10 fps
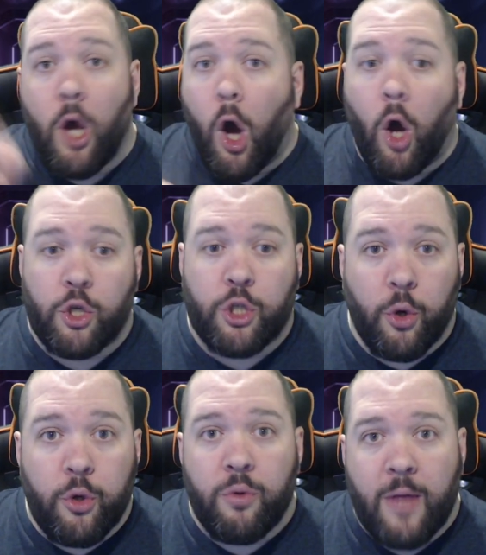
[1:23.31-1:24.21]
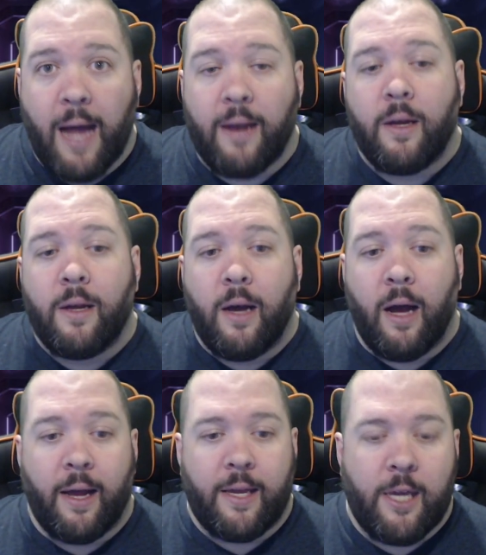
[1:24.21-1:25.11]
I'll show you that
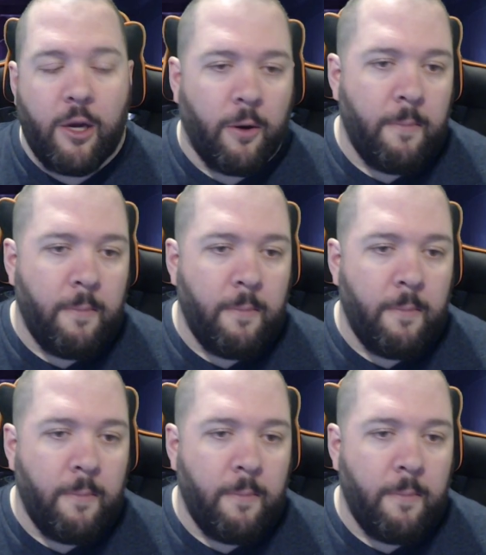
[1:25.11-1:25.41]
here.